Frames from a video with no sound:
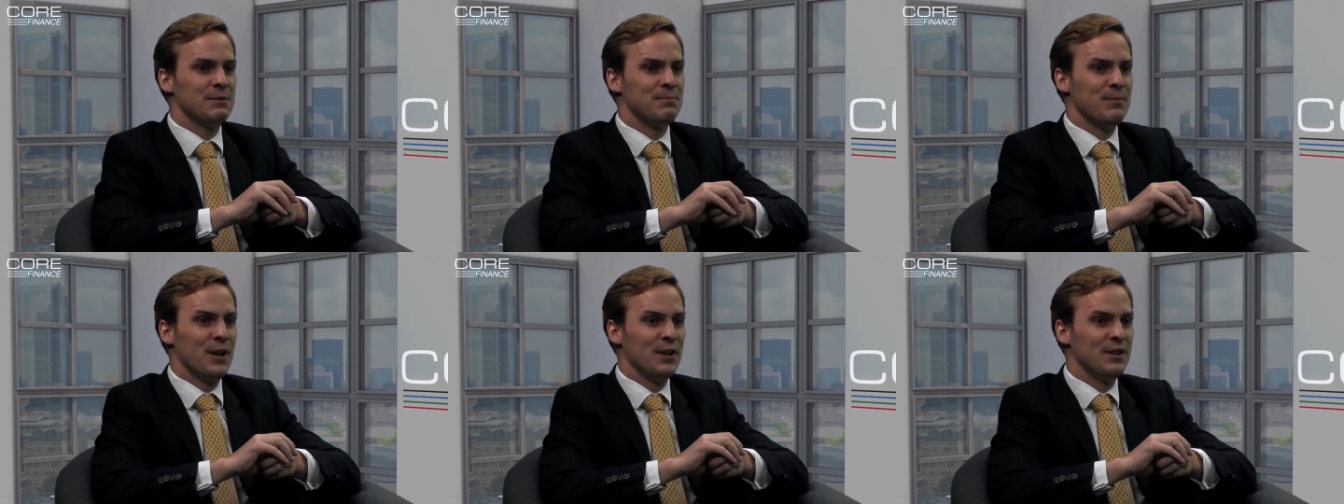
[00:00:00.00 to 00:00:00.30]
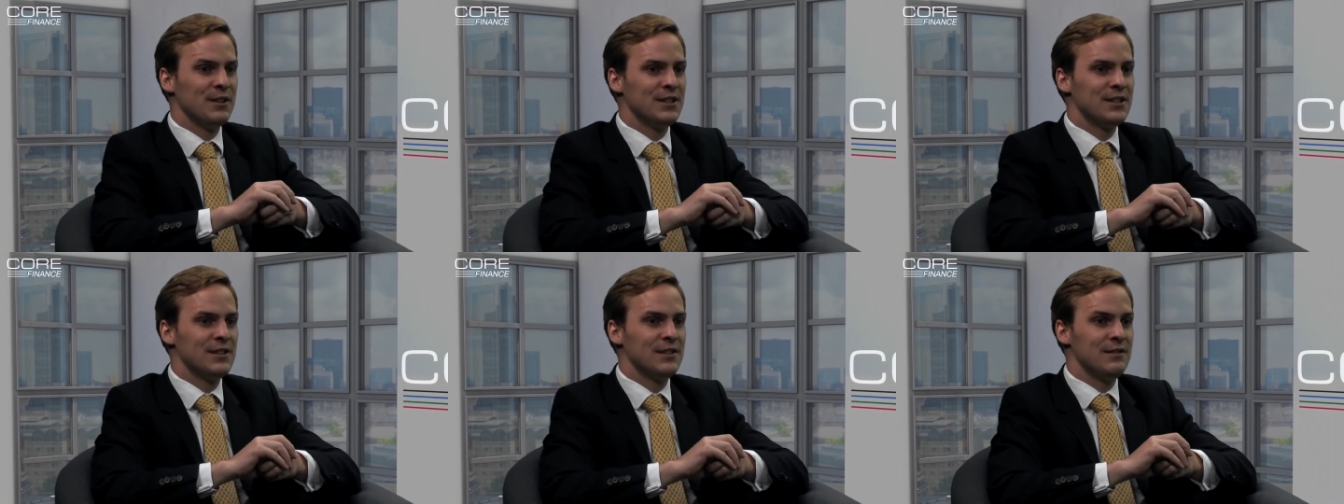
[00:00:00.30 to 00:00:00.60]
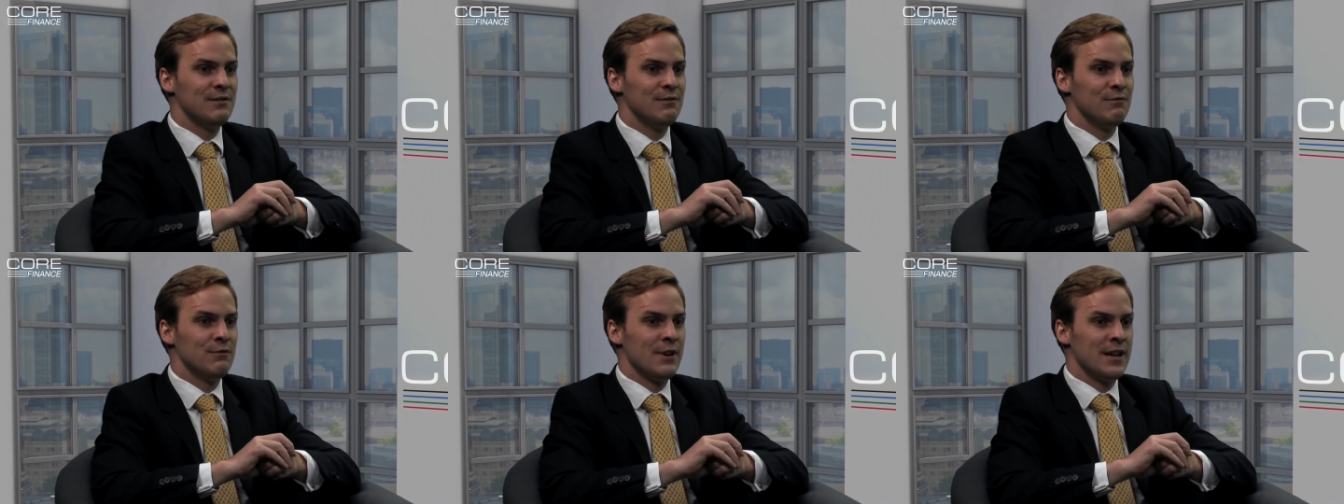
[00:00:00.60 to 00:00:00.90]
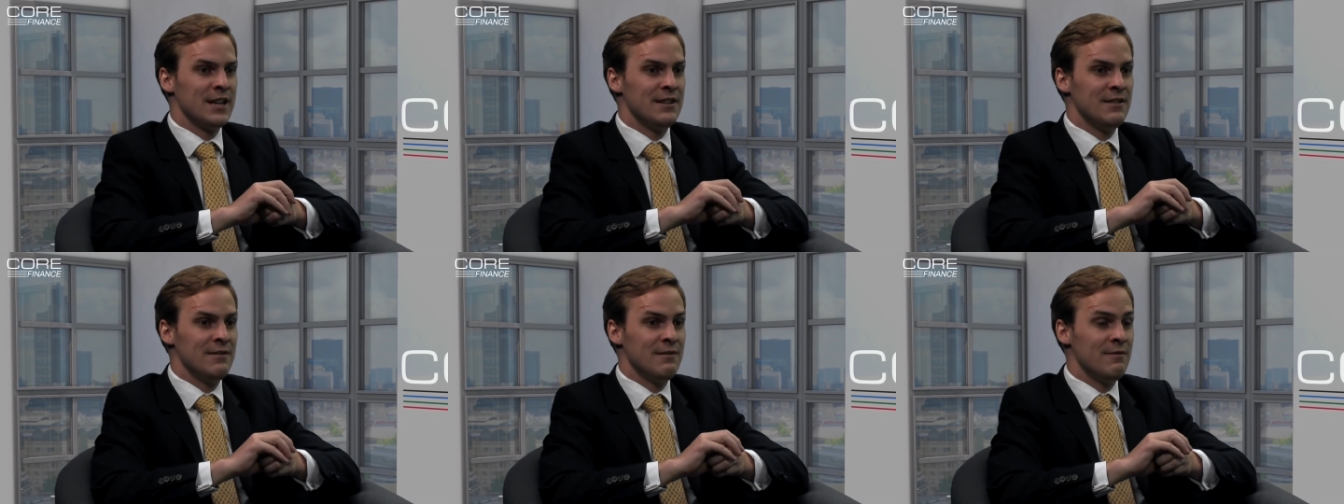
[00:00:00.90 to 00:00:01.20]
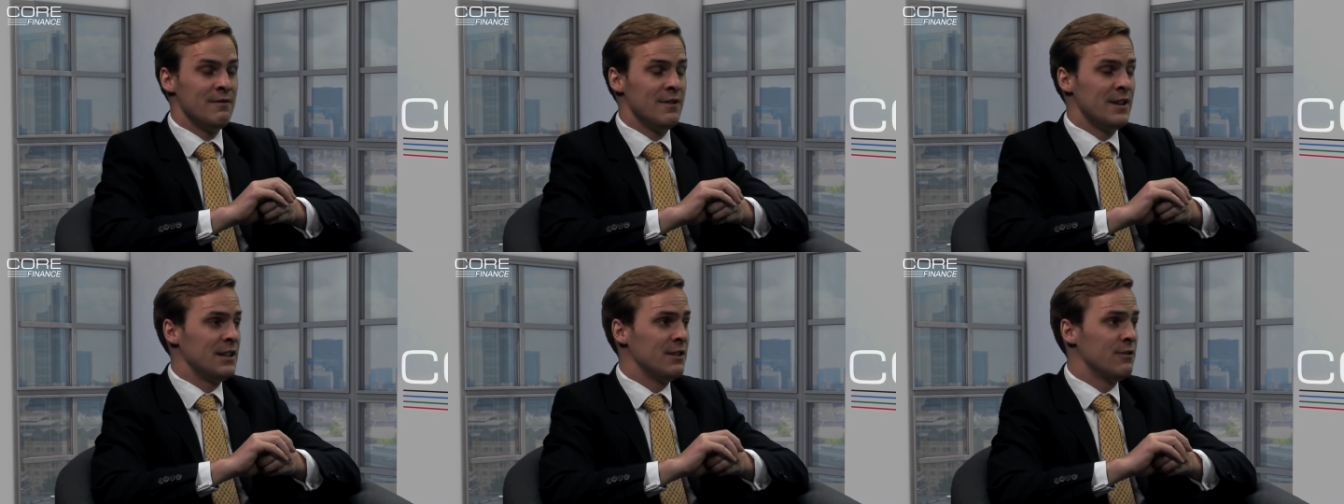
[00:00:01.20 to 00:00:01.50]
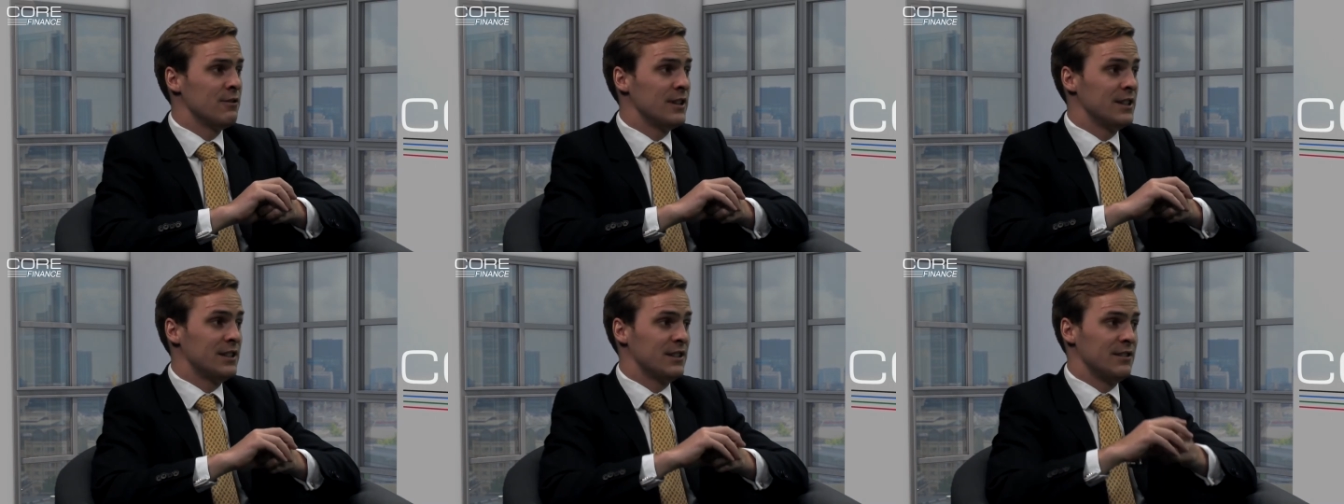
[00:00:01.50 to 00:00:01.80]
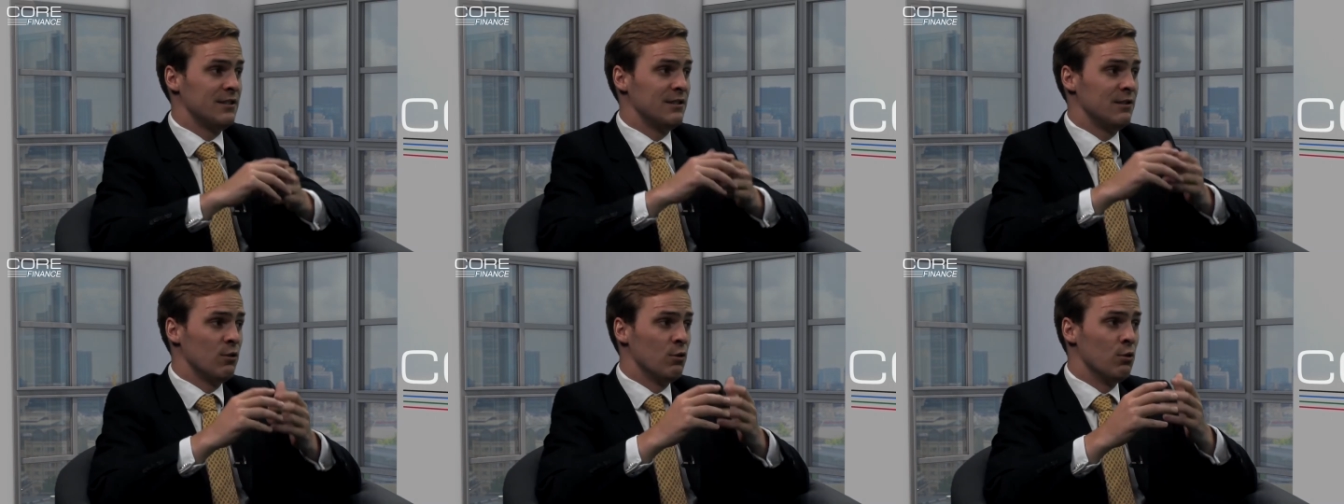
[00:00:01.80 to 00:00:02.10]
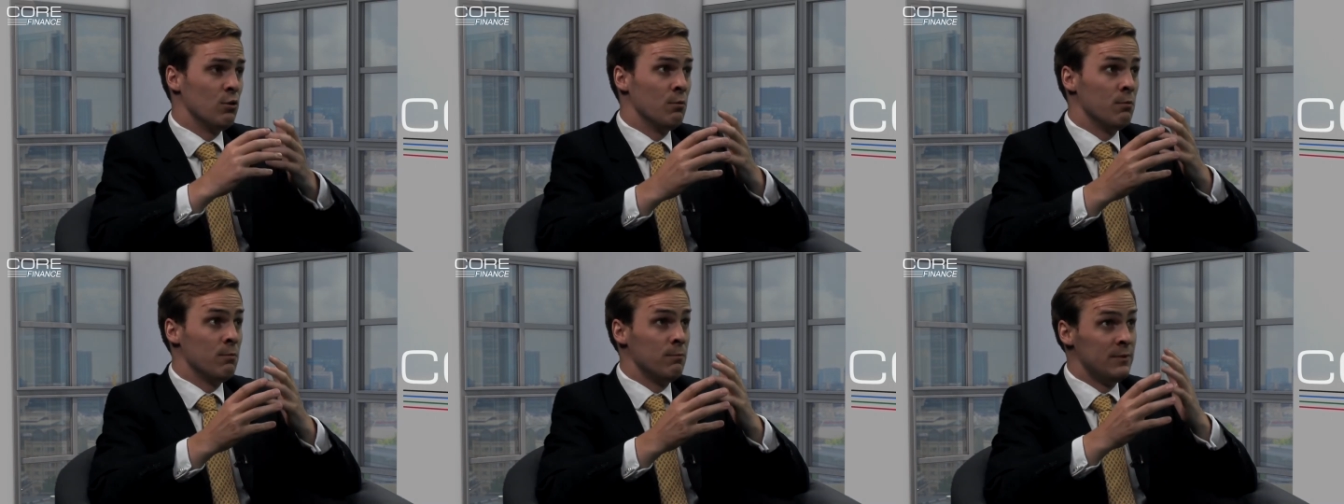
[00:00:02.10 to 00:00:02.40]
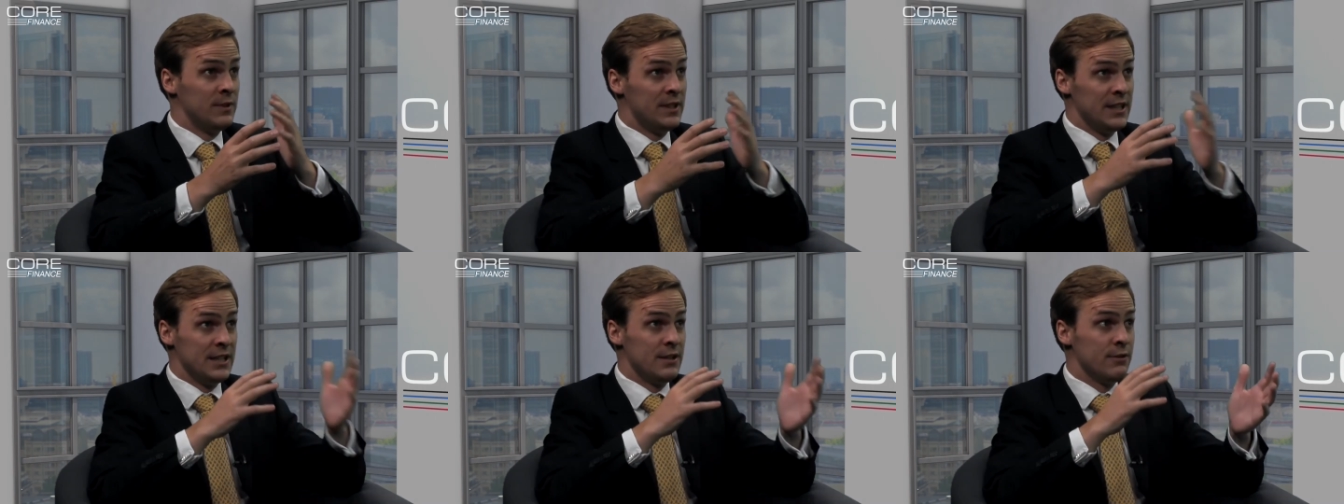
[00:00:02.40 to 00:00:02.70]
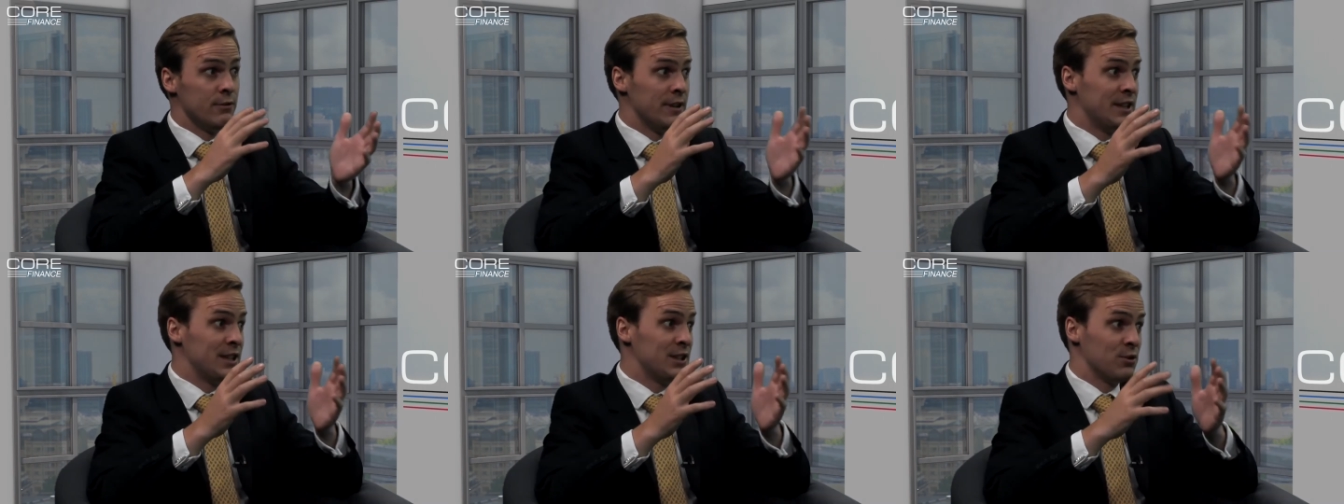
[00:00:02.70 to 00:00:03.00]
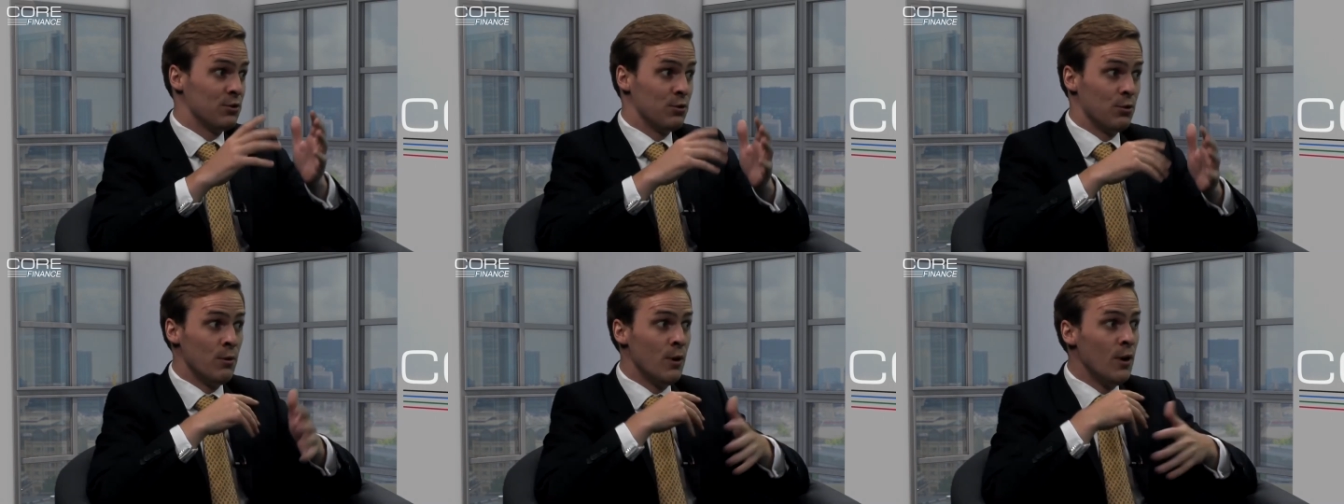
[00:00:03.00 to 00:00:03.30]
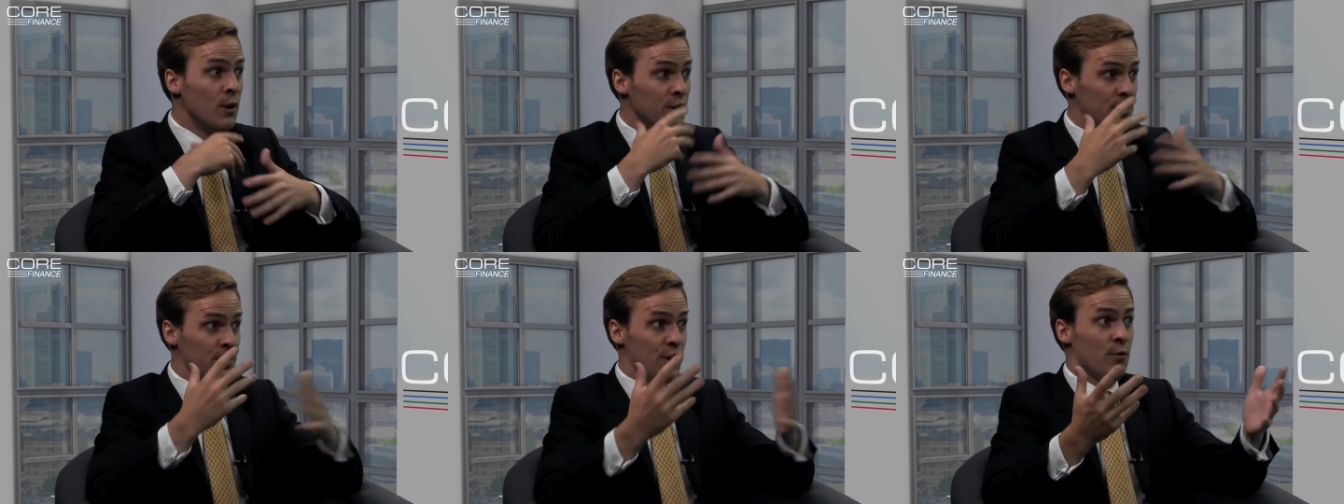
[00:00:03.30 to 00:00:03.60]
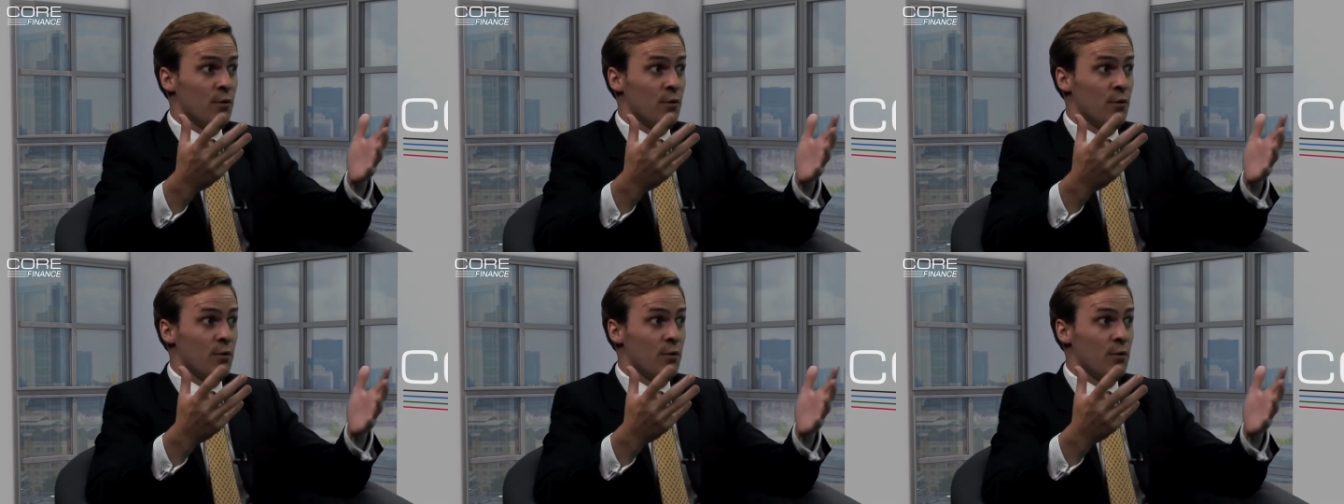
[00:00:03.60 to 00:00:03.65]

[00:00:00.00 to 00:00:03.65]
month's rate increase and or decrease, or, you know,